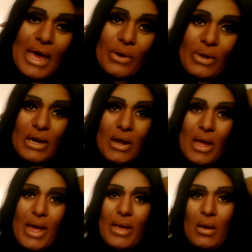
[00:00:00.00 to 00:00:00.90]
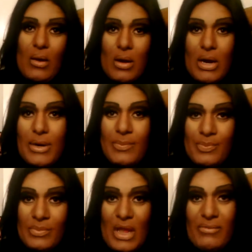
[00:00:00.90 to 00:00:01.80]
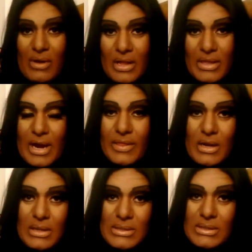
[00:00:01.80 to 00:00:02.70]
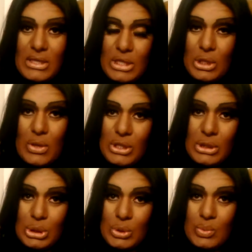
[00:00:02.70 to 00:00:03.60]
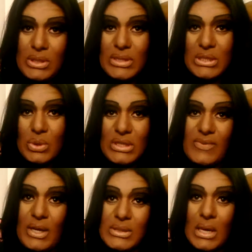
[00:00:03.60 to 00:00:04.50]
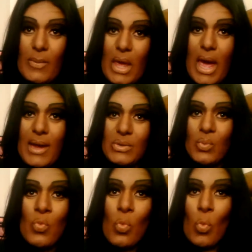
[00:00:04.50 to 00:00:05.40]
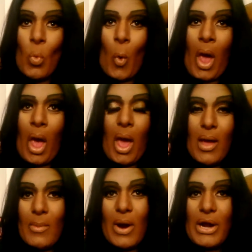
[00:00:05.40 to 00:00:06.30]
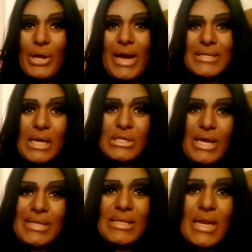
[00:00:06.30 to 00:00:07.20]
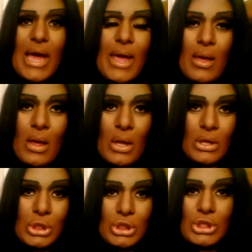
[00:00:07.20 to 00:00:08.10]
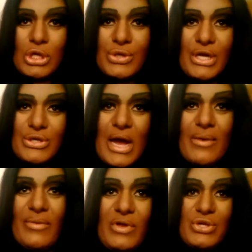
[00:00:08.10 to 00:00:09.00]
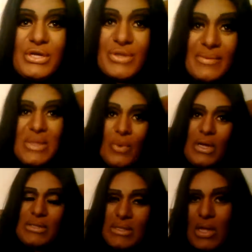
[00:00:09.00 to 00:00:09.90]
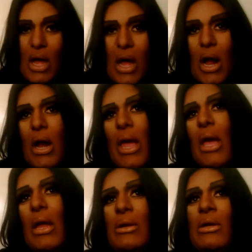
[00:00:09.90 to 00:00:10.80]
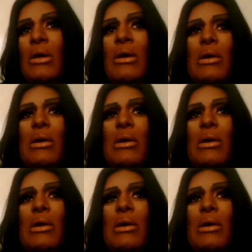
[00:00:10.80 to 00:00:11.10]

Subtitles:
at Arena tonight. Or if you're not there, then I'll see you on YouTube, because that's where this video is going to be at. Party, you guys. I'll see you guys tonight. Don't drink and drive, and if you drink, drive someone else's car. And